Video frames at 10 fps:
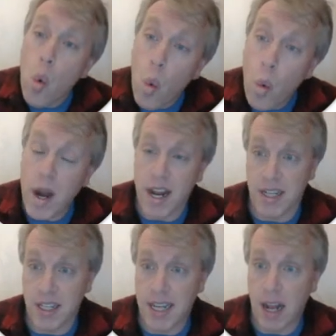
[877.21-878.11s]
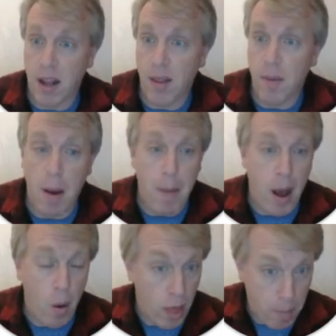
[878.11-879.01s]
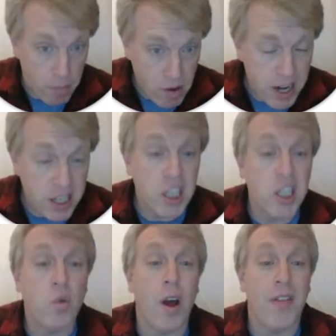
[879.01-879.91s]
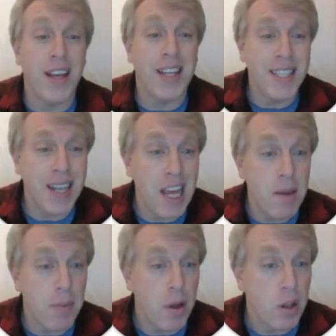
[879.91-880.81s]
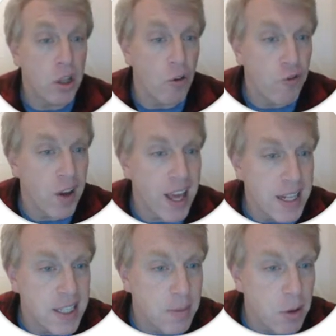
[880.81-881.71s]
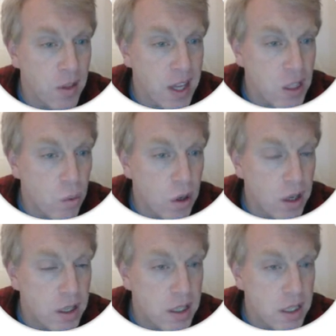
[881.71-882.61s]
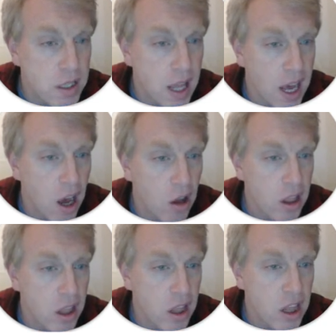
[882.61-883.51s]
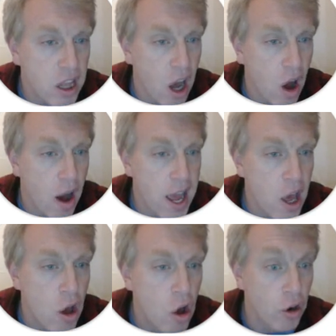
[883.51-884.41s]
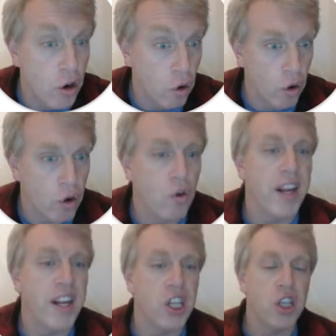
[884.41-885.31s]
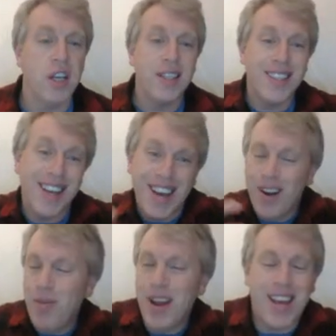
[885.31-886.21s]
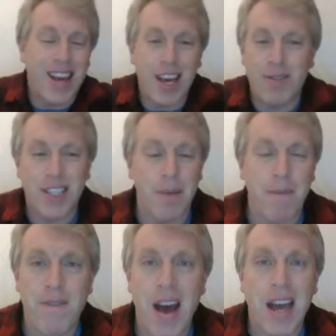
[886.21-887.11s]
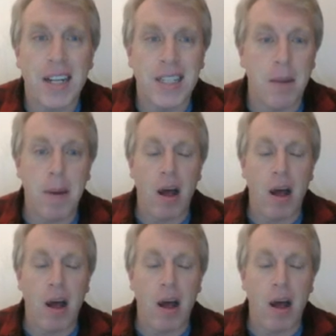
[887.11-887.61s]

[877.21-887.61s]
We need to tell them about the predators, where they sleep. Don't forget some of these words. They are diurnal creatures. We could give some facts about